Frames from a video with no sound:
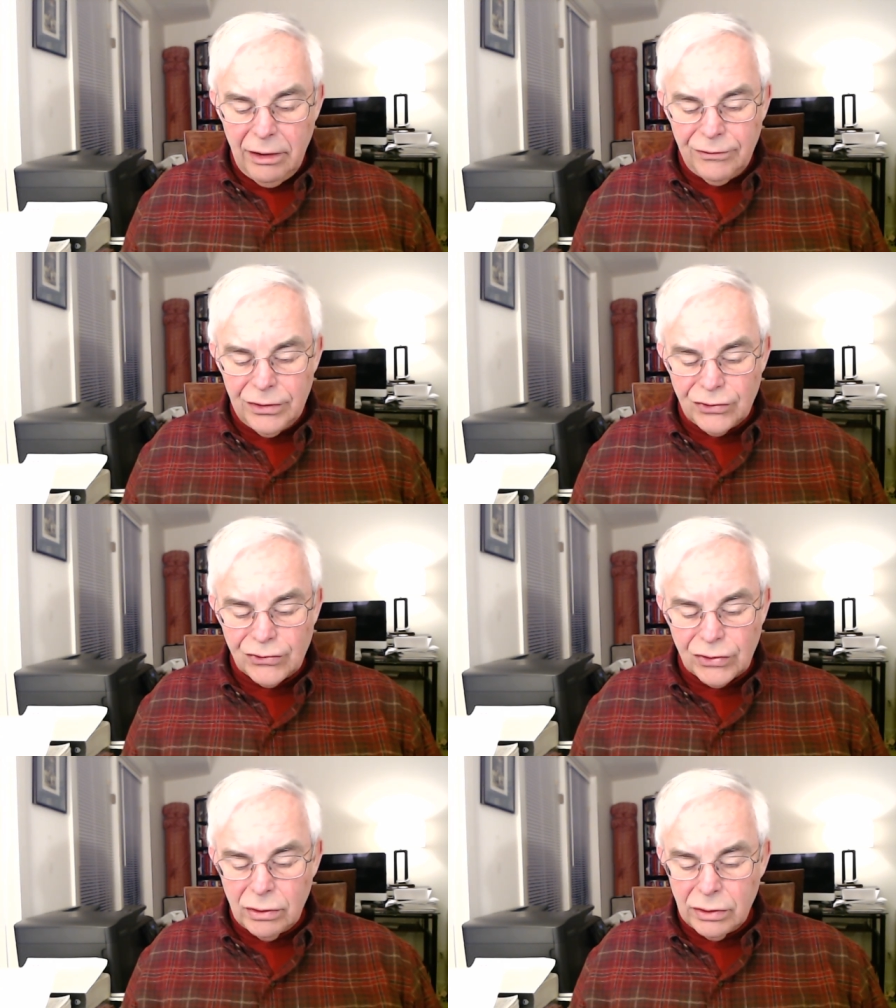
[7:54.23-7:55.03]
of the
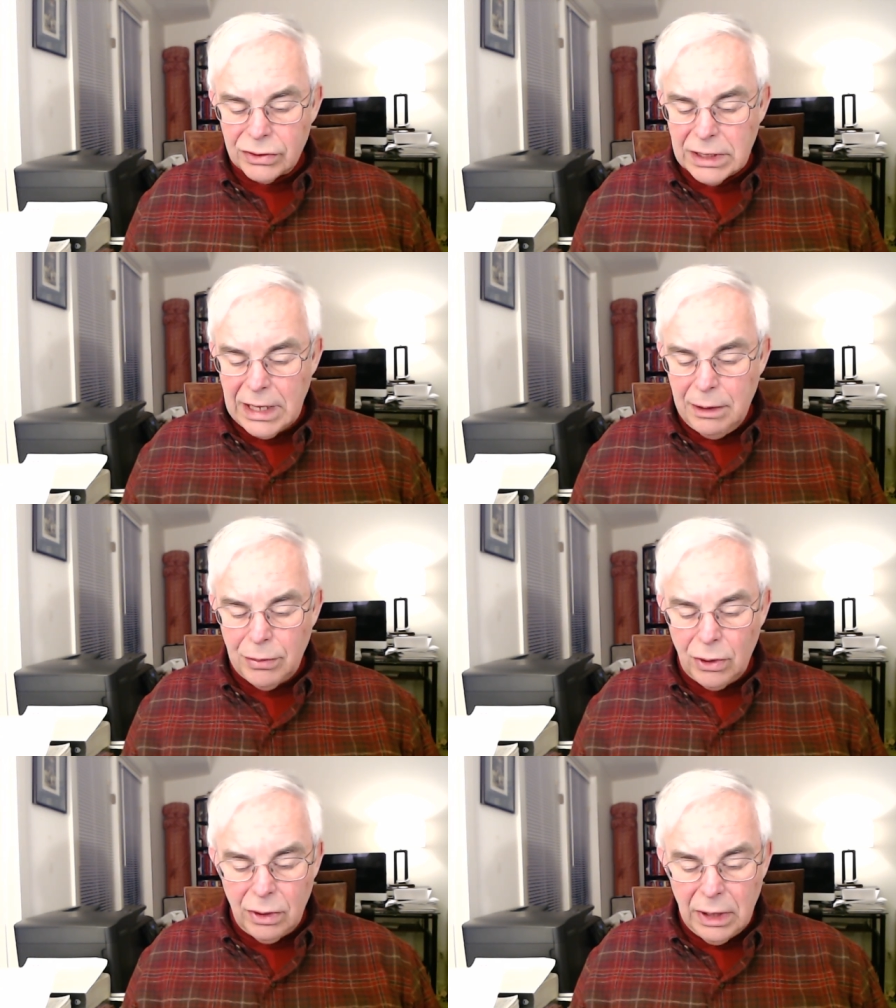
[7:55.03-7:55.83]
solar
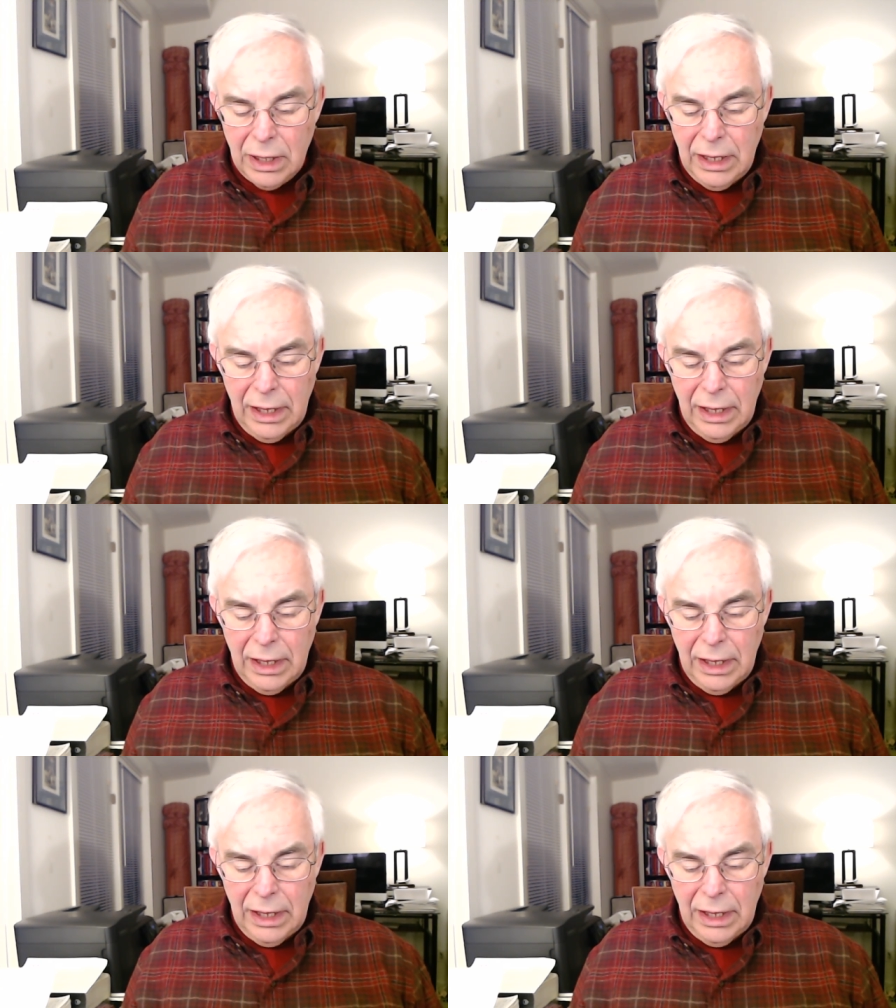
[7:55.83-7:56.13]
table